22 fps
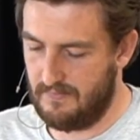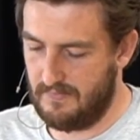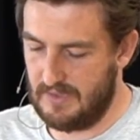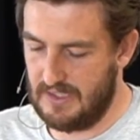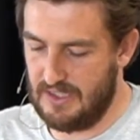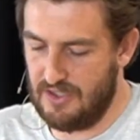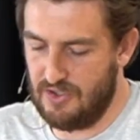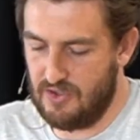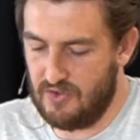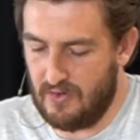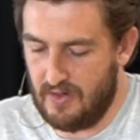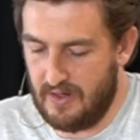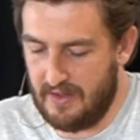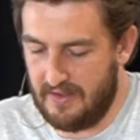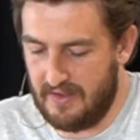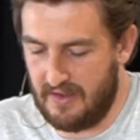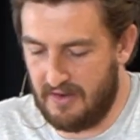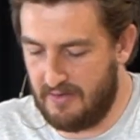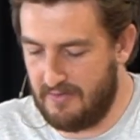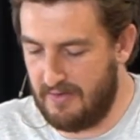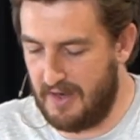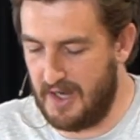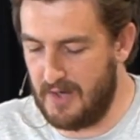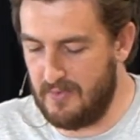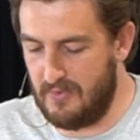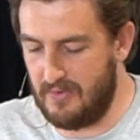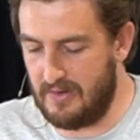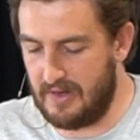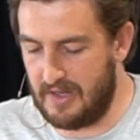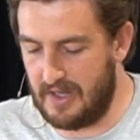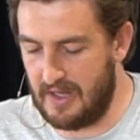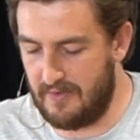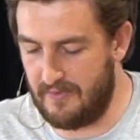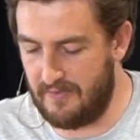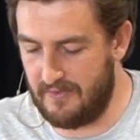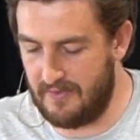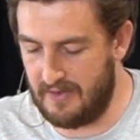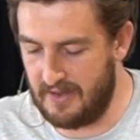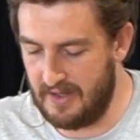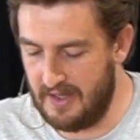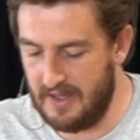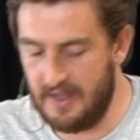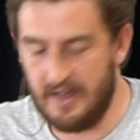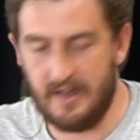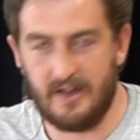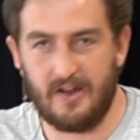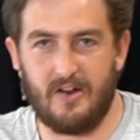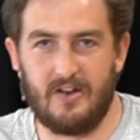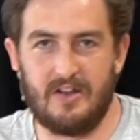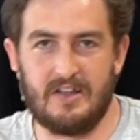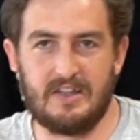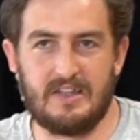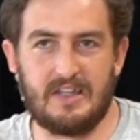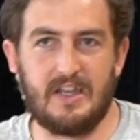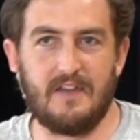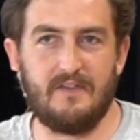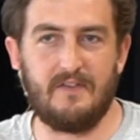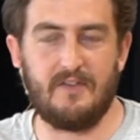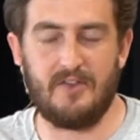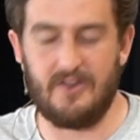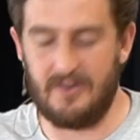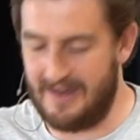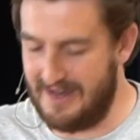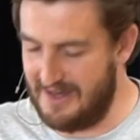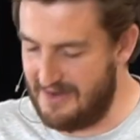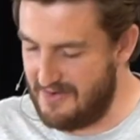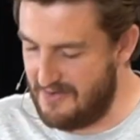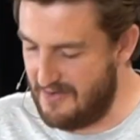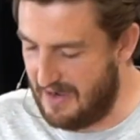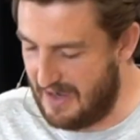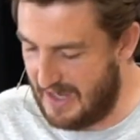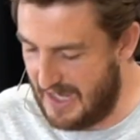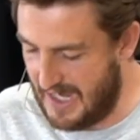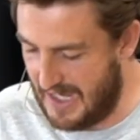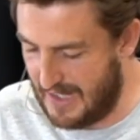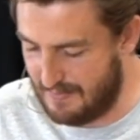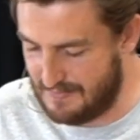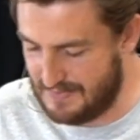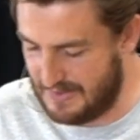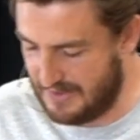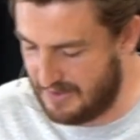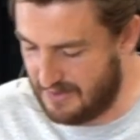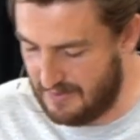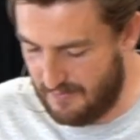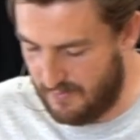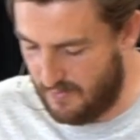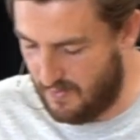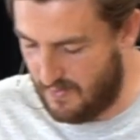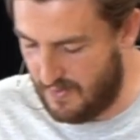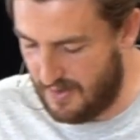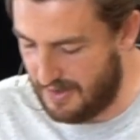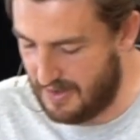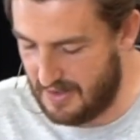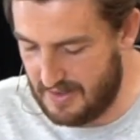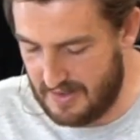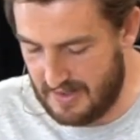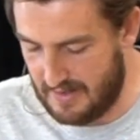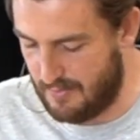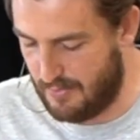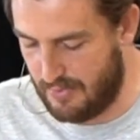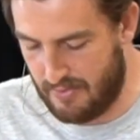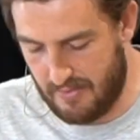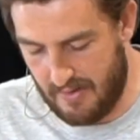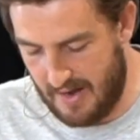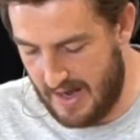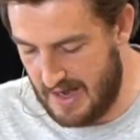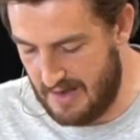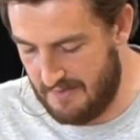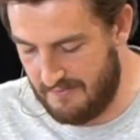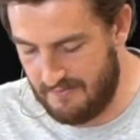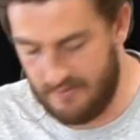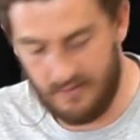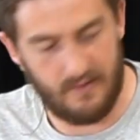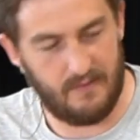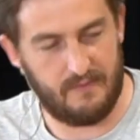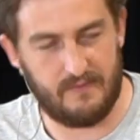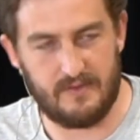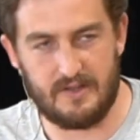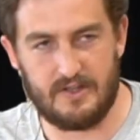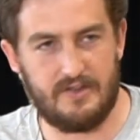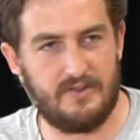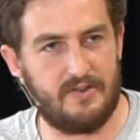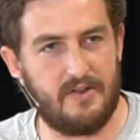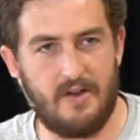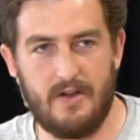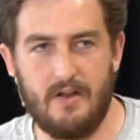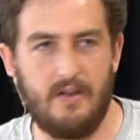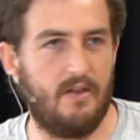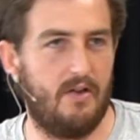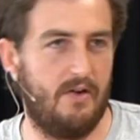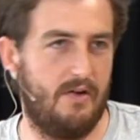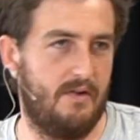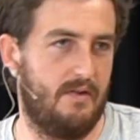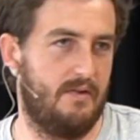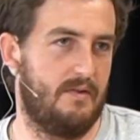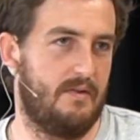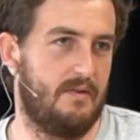Enjoy the incredible gift God has given you in your arms that you've wanted and prayed for for so long.